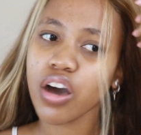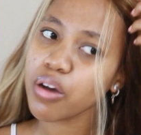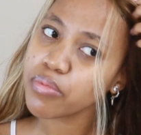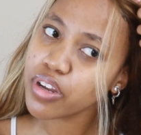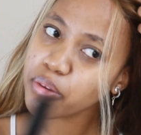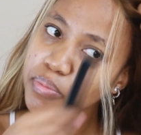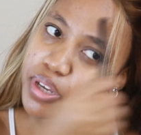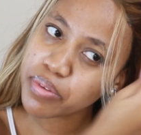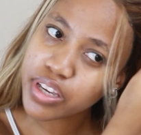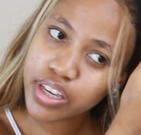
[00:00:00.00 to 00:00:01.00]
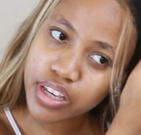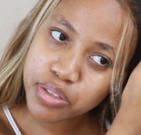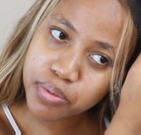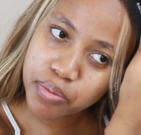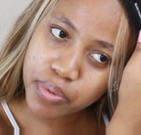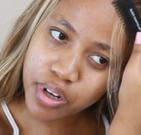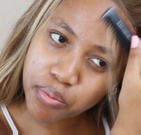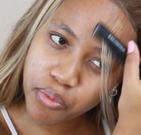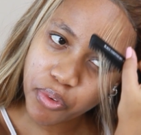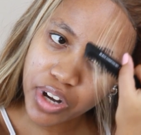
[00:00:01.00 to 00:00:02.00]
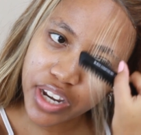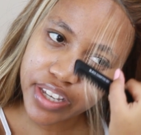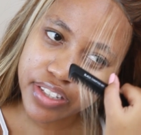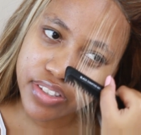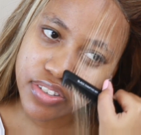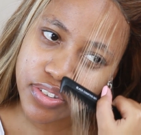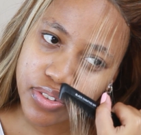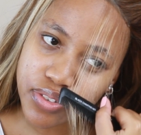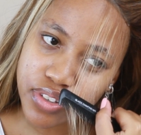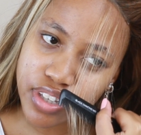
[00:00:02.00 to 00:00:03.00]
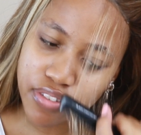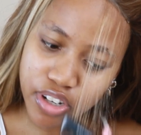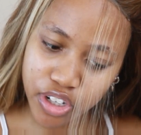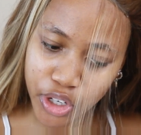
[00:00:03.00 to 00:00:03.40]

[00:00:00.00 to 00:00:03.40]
I'm not a baby hair expert, but I'm willing to give it a